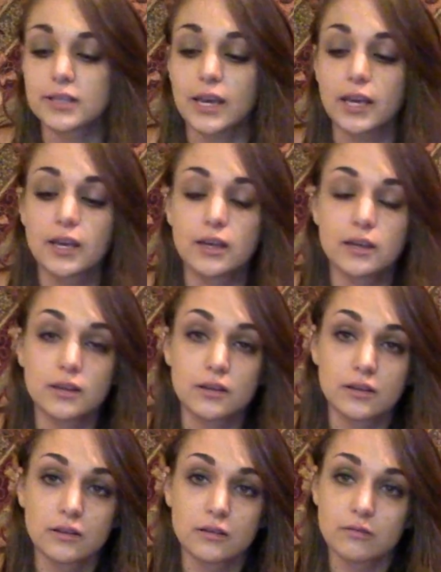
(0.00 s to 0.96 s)
like
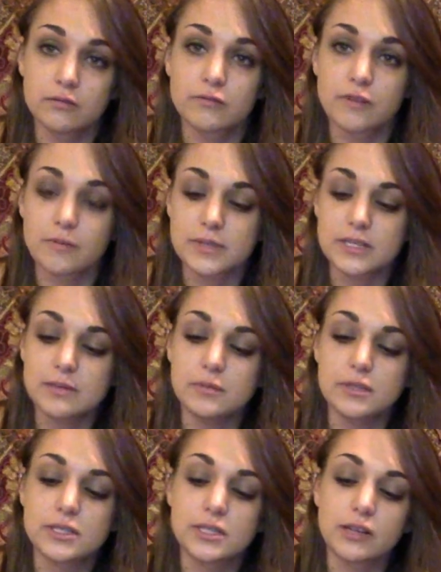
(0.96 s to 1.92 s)
from the
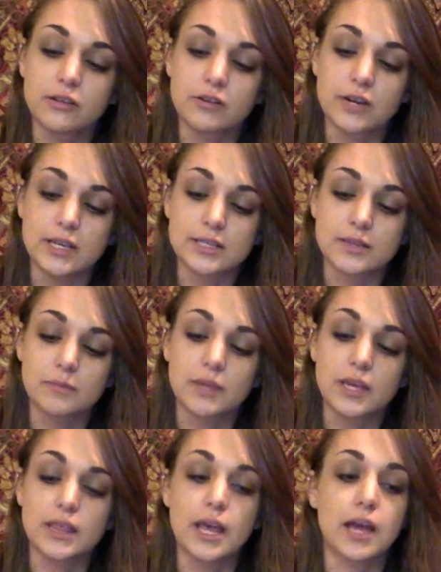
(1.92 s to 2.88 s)
CBDistillery,
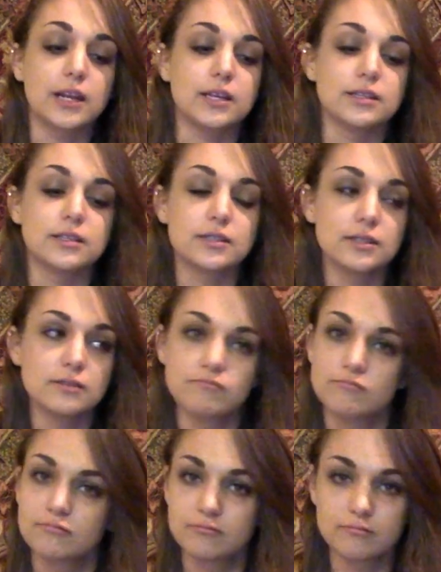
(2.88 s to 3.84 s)
something that is
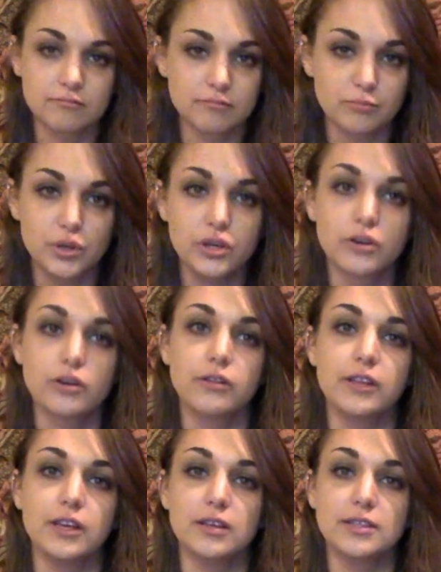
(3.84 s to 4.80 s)

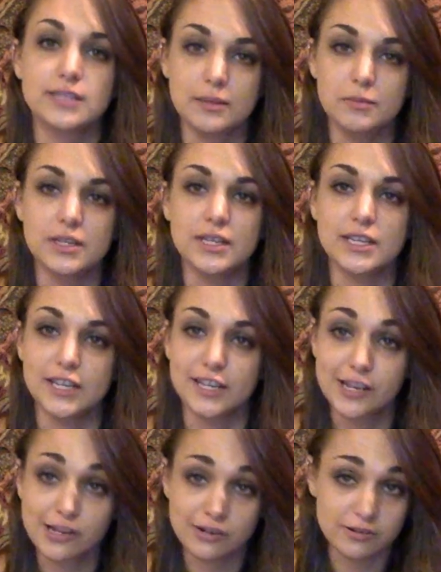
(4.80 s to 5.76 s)
purely
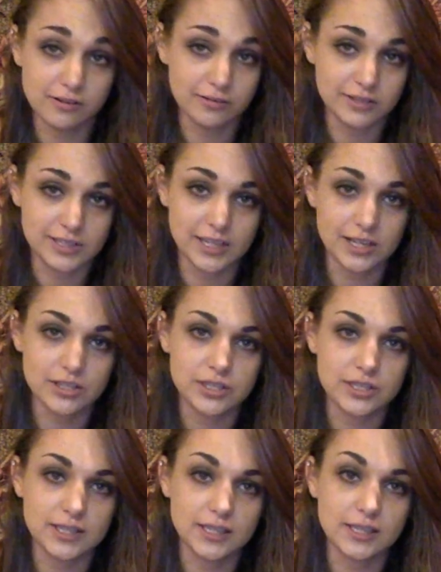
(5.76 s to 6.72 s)
CBD, no
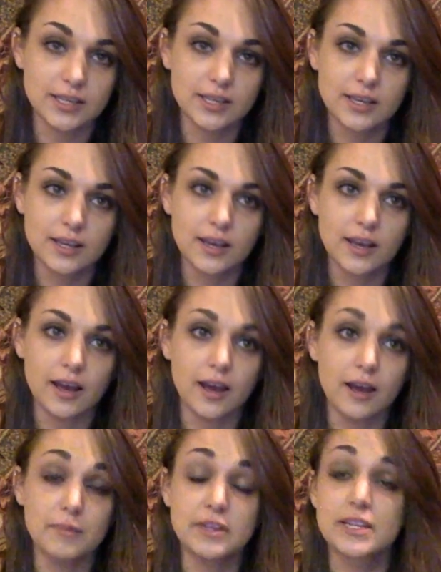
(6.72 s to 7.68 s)
THC,
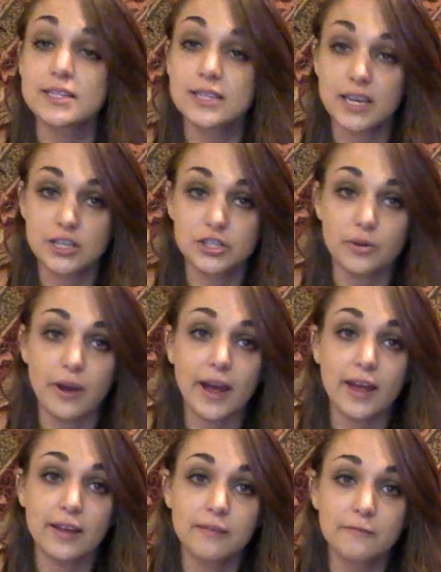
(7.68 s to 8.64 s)
it doesn't get you high.